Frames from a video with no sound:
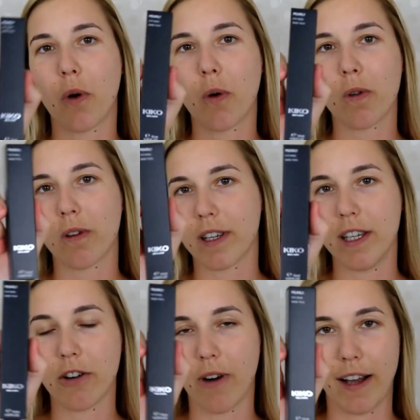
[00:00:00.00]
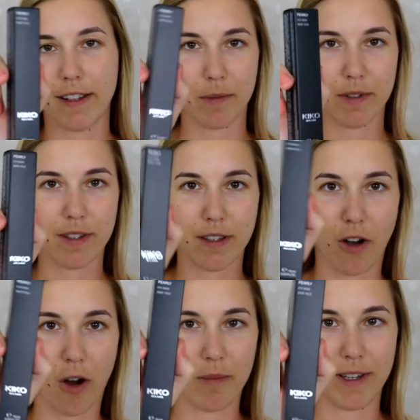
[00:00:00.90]
all Kiko items
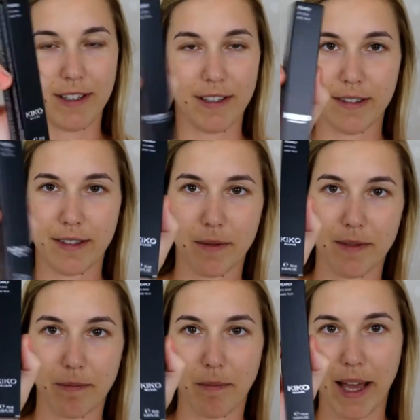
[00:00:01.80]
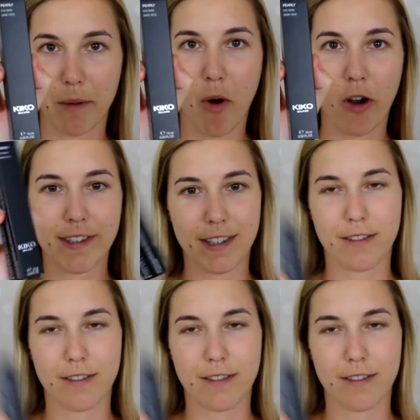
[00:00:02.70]
come in these black boxes,